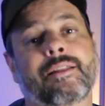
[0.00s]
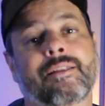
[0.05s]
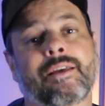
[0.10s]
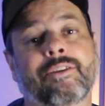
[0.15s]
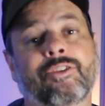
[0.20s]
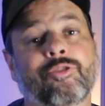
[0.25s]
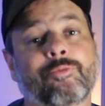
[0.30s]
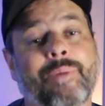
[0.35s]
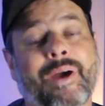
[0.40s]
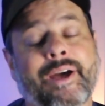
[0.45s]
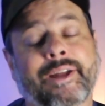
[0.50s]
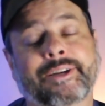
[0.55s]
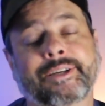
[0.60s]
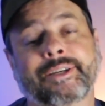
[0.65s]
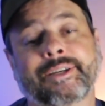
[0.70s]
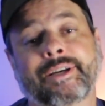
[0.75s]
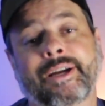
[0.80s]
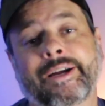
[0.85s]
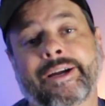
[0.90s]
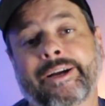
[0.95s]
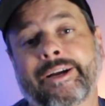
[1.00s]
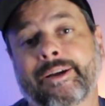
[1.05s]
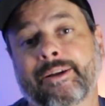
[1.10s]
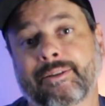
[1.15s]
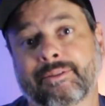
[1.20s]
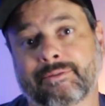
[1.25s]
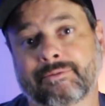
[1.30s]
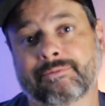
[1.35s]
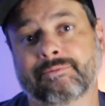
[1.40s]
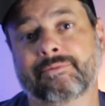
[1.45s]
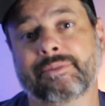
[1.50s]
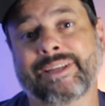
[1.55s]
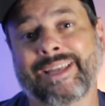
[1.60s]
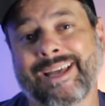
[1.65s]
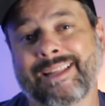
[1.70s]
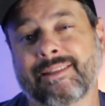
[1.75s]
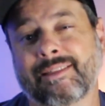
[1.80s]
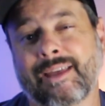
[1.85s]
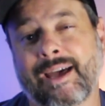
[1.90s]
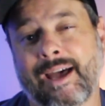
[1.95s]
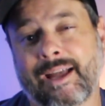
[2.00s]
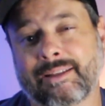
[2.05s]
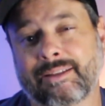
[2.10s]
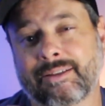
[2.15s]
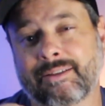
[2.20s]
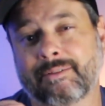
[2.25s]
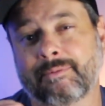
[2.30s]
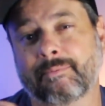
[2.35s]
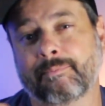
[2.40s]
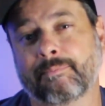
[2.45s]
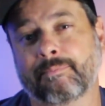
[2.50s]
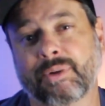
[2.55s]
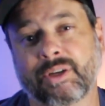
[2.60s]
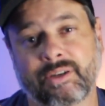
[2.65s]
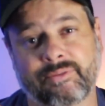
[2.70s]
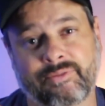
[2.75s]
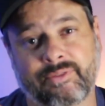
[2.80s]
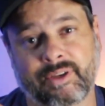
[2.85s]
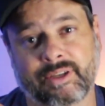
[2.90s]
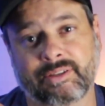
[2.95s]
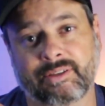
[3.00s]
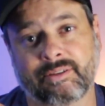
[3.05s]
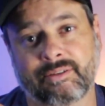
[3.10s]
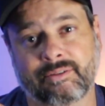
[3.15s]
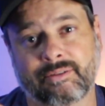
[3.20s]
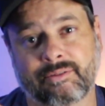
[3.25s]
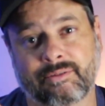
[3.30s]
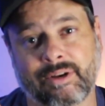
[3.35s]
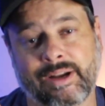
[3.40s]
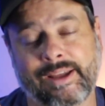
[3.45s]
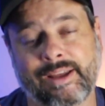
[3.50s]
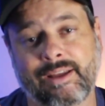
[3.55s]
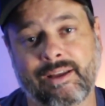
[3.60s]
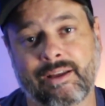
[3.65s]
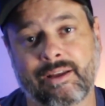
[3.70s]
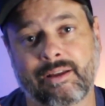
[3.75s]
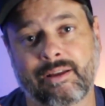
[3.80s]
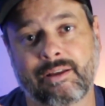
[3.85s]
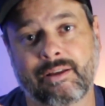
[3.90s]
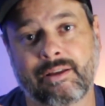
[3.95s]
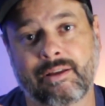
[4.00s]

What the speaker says: then you better get that perfect, right?